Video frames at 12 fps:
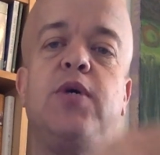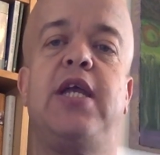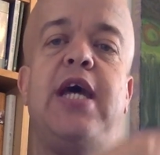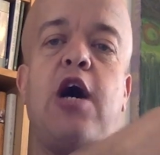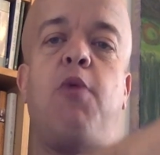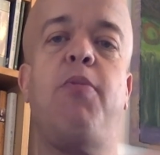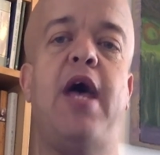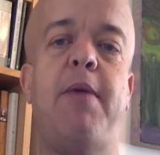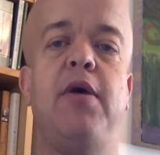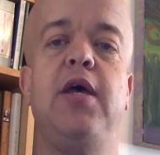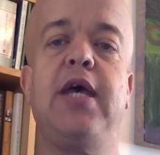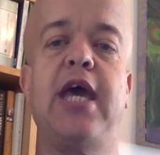We're going to help
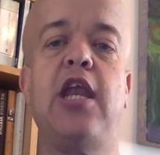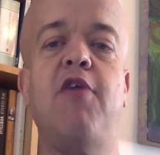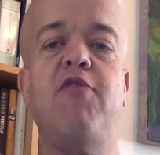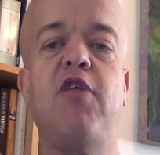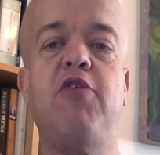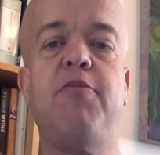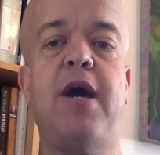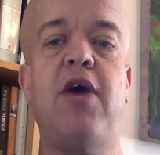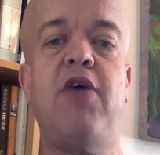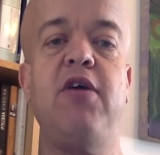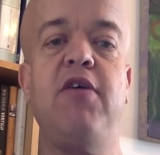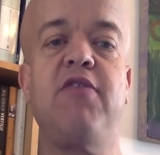them get over those
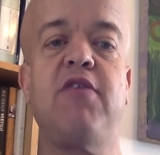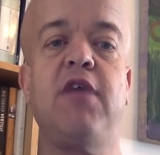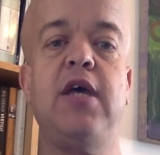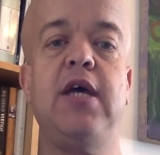barriers.